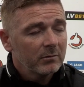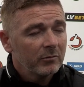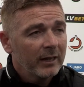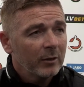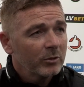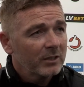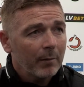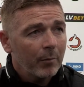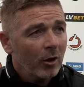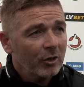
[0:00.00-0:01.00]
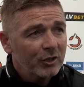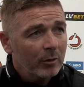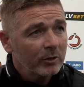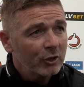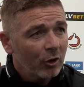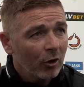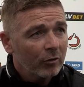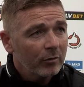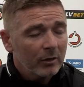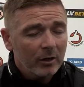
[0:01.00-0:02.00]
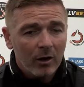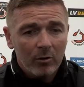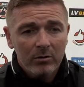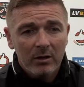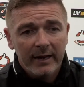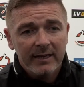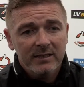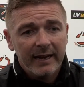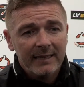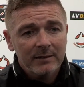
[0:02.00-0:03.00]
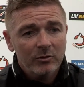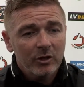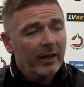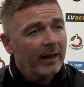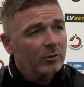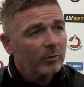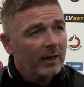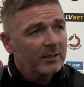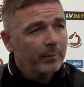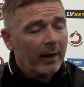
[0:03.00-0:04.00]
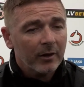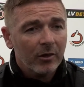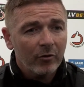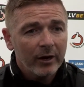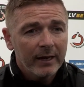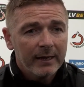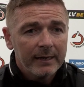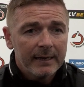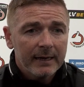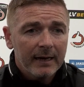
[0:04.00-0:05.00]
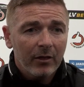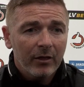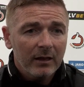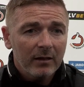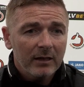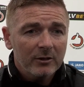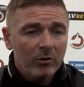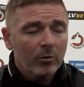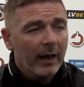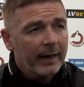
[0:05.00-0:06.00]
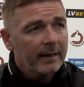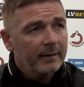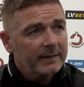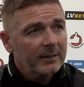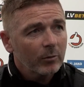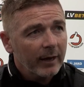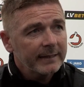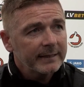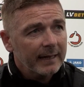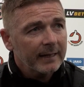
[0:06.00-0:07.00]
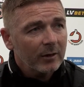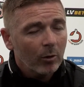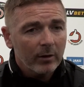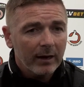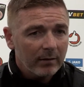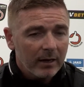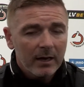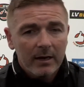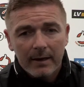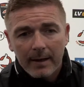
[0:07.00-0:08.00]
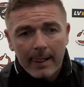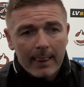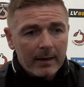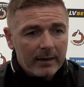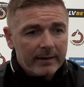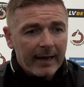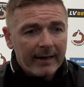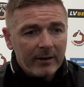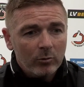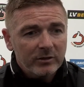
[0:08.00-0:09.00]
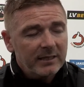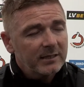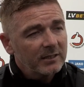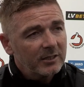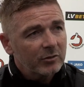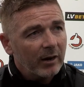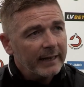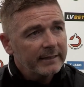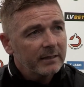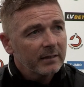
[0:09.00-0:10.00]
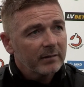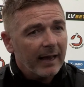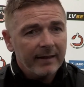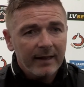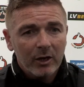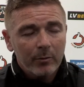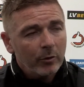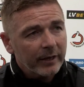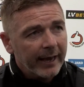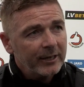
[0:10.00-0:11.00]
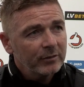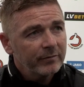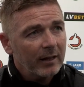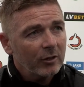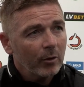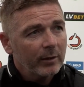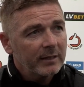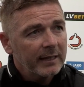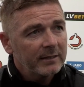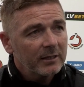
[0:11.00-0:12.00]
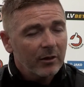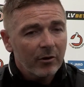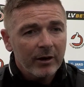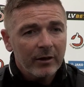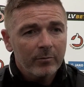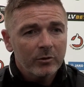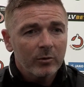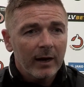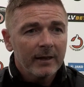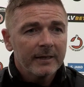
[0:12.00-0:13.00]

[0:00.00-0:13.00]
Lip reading: Relinquish that partnership with Sean. You know, like I say, Adam's in there as well as a back three. And I think they've done okay. They did okay together, you know, getting those distances right, getting that communication value into the three of them as well.